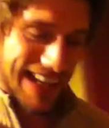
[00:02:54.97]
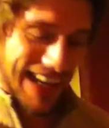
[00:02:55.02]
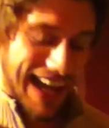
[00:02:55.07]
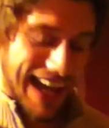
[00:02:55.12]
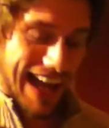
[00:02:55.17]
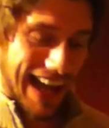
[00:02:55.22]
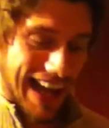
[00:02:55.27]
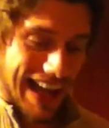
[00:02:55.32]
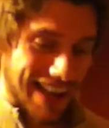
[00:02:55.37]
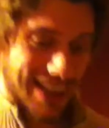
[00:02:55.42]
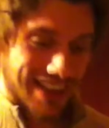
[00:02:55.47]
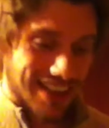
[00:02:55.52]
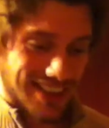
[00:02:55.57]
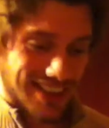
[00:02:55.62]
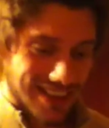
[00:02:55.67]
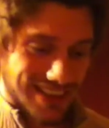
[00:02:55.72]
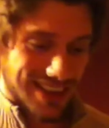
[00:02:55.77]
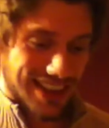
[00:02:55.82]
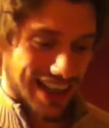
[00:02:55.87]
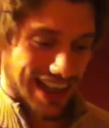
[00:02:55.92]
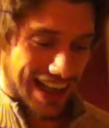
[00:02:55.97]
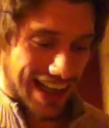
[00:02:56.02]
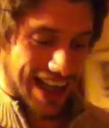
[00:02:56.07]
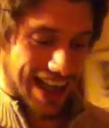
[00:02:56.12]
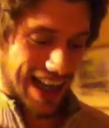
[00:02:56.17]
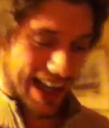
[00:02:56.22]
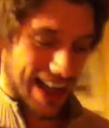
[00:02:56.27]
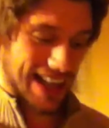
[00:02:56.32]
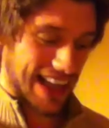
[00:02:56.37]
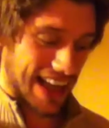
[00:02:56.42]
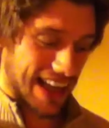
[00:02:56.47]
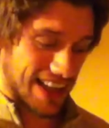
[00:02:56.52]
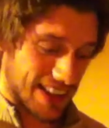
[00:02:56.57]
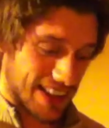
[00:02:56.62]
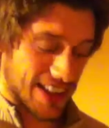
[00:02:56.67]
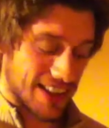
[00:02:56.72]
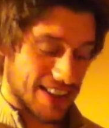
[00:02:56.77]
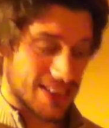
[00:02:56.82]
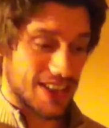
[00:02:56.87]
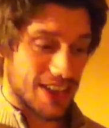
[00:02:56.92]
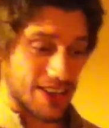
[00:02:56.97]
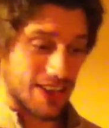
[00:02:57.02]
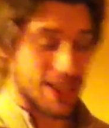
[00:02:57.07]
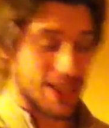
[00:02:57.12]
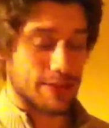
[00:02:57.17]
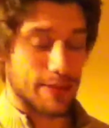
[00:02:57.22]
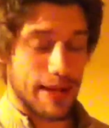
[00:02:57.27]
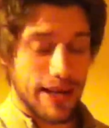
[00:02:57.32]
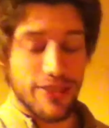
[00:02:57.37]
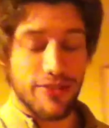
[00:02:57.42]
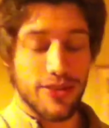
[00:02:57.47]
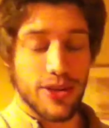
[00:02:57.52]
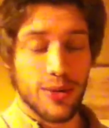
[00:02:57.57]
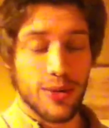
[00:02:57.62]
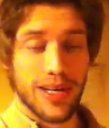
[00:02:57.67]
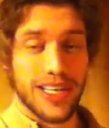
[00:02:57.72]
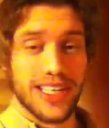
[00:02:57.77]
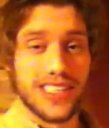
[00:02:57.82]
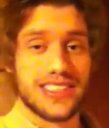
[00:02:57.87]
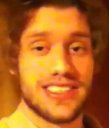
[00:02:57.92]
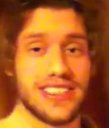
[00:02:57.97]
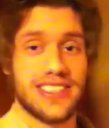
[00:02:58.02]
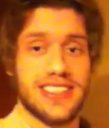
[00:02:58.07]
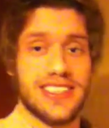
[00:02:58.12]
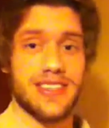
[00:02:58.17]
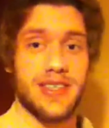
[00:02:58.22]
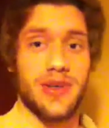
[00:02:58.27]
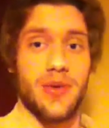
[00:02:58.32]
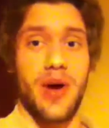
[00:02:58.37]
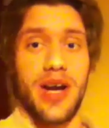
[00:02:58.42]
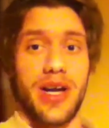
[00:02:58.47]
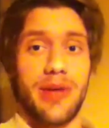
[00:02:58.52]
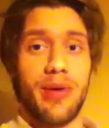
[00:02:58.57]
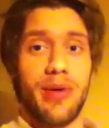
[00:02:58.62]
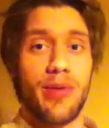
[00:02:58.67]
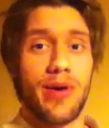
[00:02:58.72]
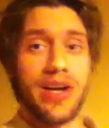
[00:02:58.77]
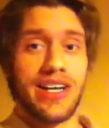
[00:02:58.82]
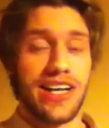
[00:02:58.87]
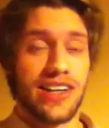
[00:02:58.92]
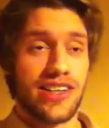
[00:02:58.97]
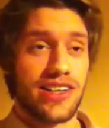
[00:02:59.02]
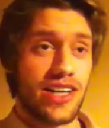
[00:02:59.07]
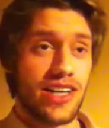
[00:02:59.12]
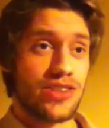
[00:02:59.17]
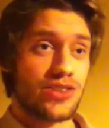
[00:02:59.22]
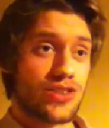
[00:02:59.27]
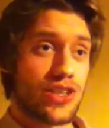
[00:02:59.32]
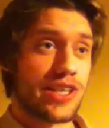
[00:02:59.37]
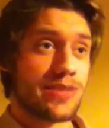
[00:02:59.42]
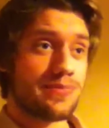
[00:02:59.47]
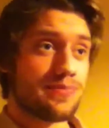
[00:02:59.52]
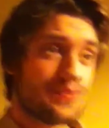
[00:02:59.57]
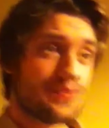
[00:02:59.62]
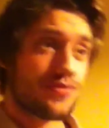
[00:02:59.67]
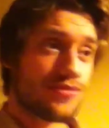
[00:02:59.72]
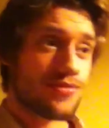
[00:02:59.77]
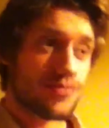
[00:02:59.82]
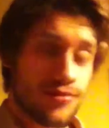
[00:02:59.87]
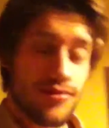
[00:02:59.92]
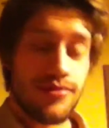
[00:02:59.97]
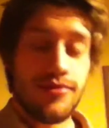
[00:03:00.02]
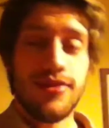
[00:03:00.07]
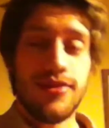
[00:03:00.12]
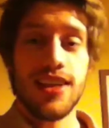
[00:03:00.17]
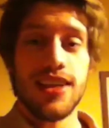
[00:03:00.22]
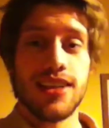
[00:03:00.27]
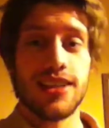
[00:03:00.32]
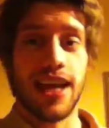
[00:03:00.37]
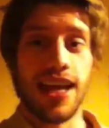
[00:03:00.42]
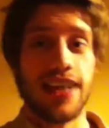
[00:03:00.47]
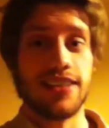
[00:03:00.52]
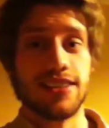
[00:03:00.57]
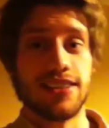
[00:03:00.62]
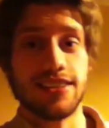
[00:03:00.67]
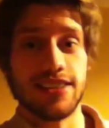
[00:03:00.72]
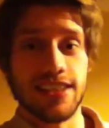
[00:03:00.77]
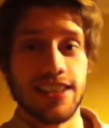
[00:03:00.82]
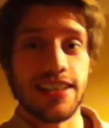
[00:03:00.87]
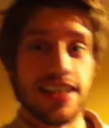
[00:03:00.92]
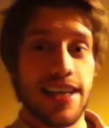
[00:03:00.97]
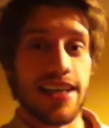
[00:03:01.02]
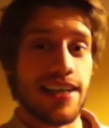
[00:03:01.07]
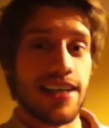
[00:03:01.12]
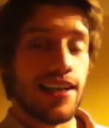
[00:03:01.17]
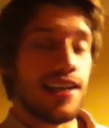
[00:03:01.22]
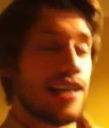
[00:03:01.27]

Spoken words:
And gonna spend a few weeks working my way down the country, getting to Sydney,